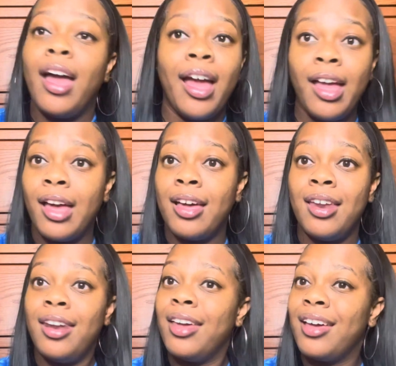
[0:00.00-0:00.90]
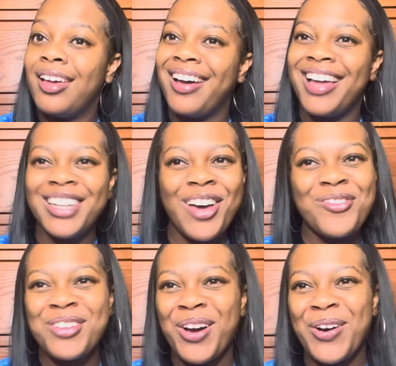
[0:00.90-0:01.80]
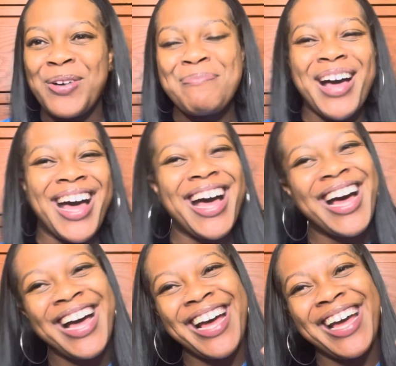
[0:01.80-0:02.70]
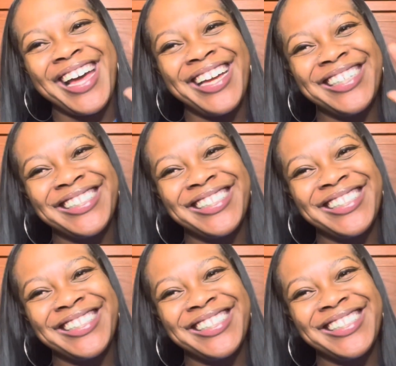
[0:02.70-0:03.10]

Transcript: And I love y'all. Bye.